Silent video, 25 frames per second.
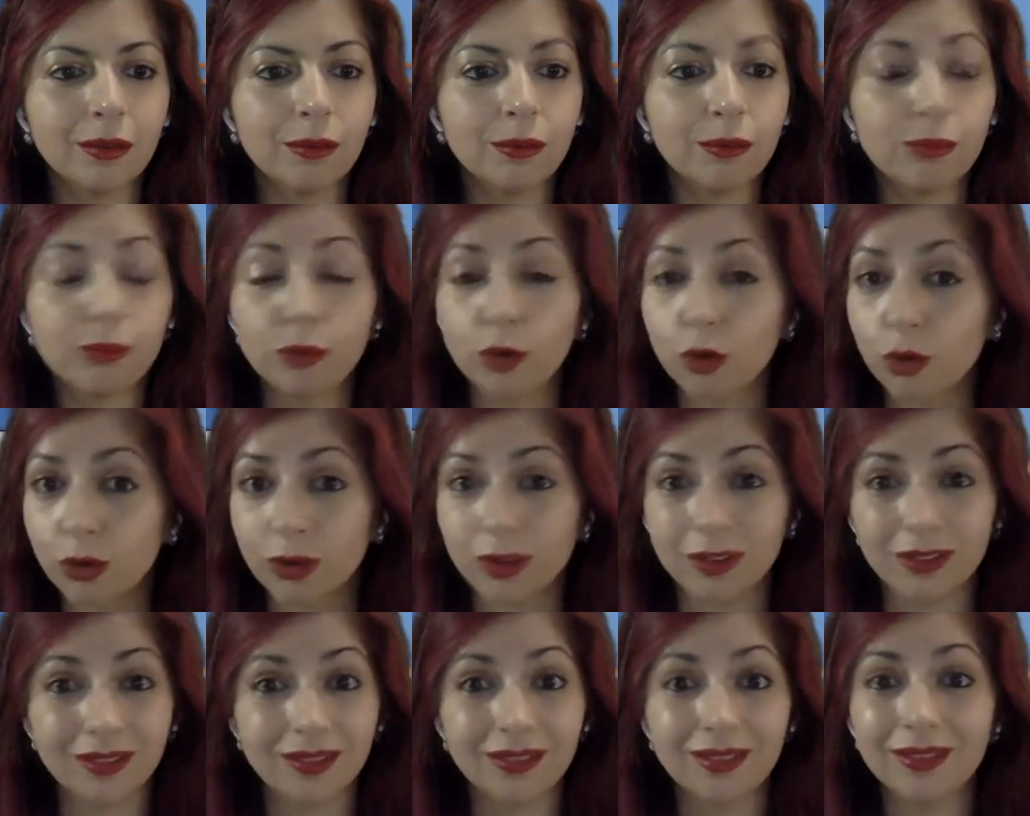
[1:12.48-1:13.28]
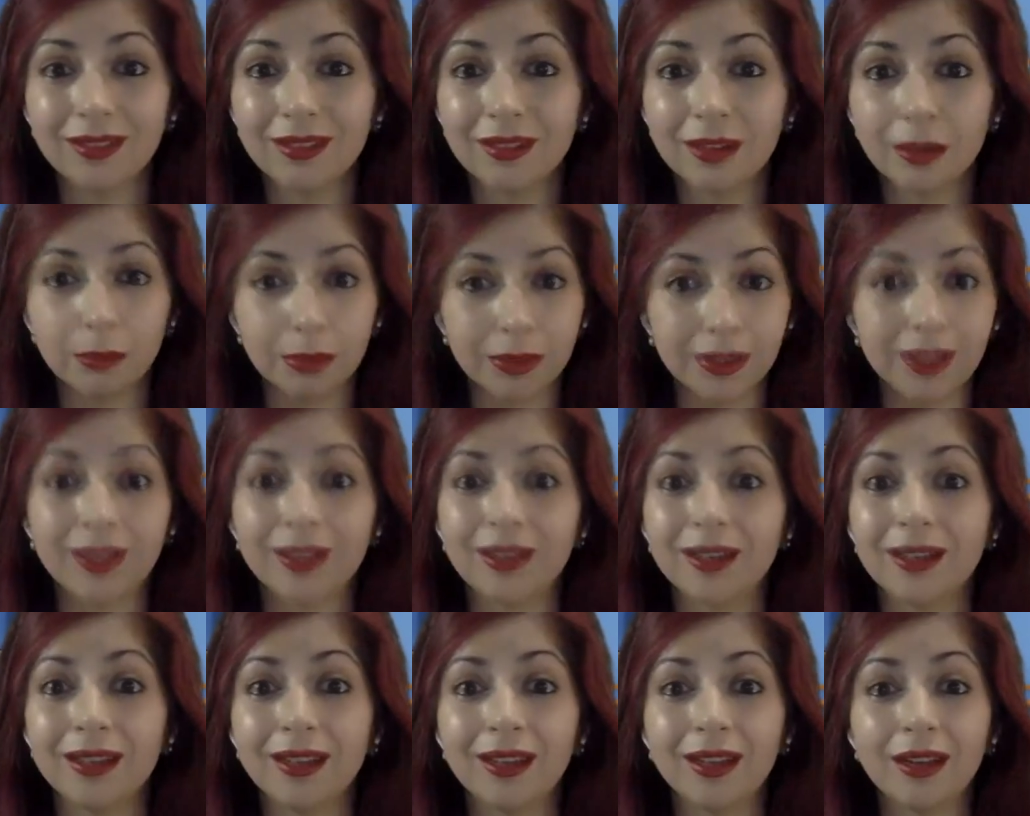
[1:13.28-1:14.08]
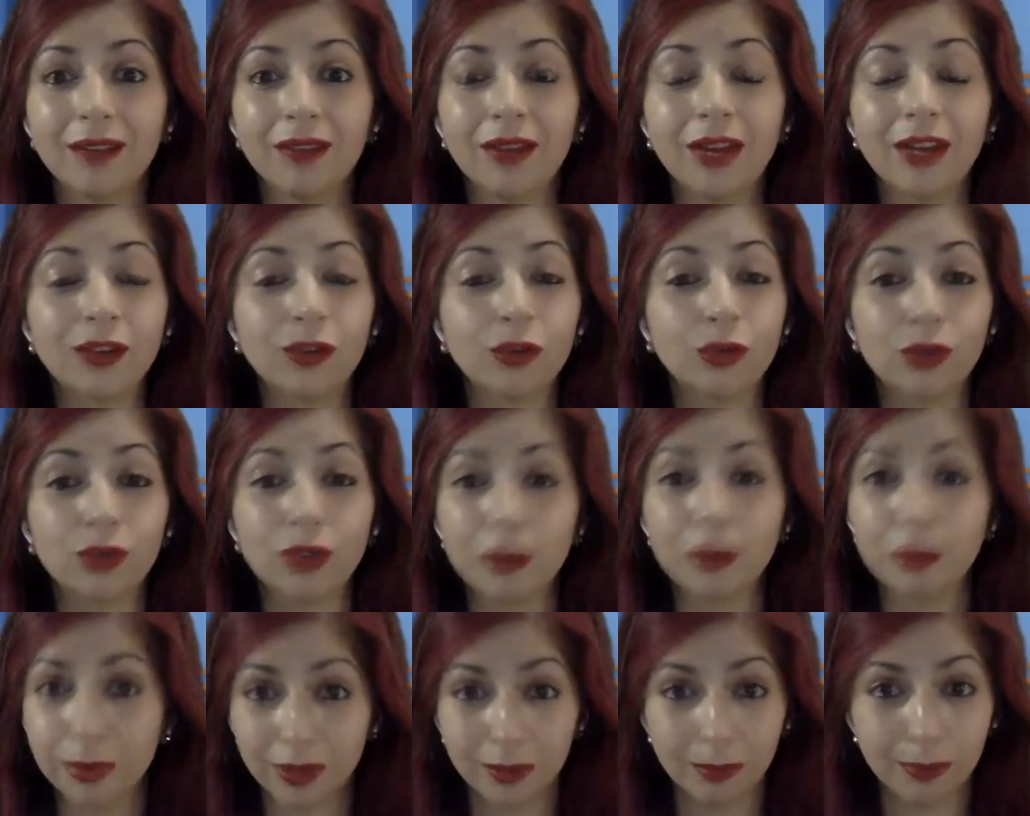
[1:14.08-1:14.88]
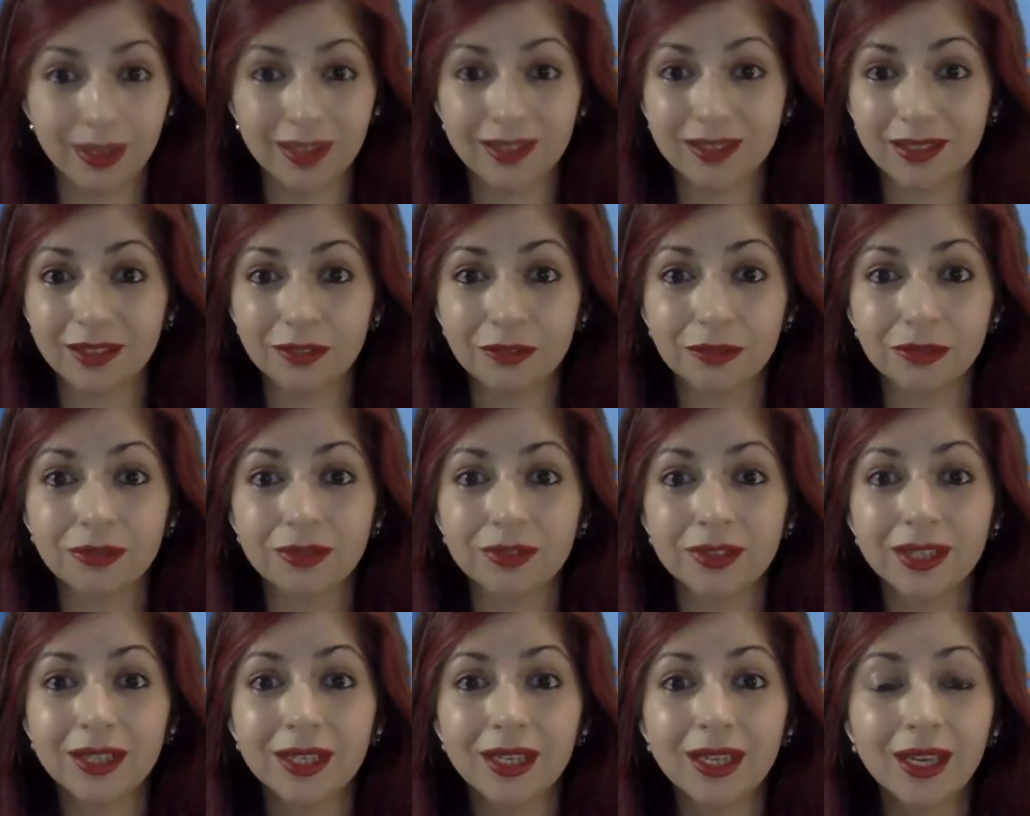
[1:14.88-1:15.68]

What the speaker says: broken completely and I've had to rebuild myself.